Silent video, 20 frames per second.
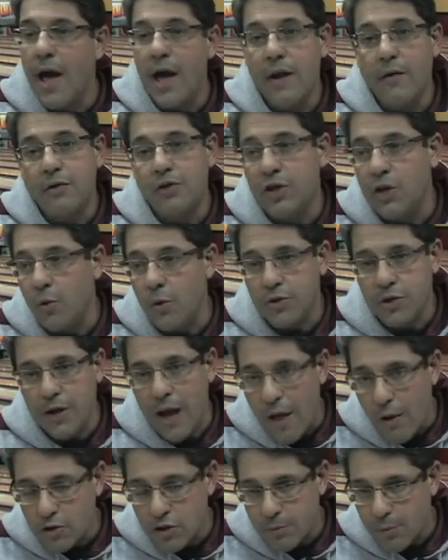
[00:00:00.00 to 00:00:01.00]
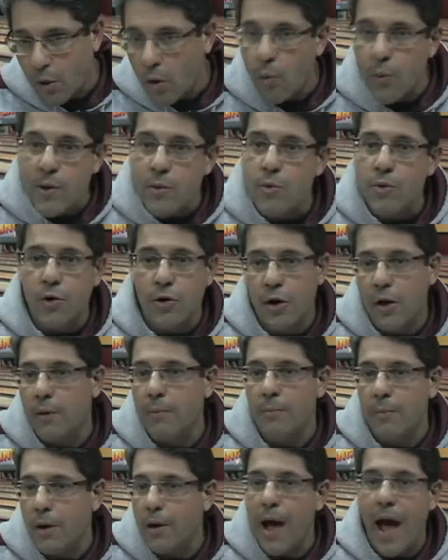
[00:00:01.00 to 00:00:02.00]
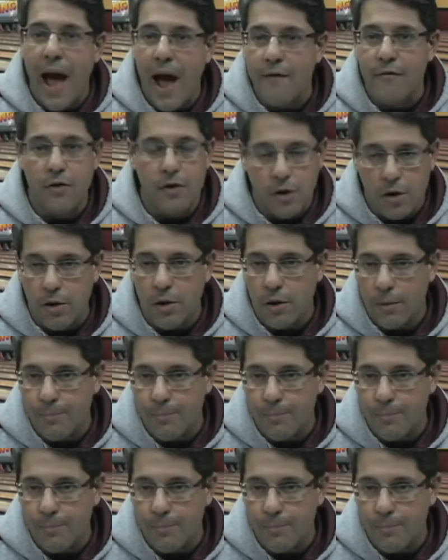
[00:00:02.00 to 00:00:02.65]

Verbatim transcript: And if she wasn't eligible, we were going to have her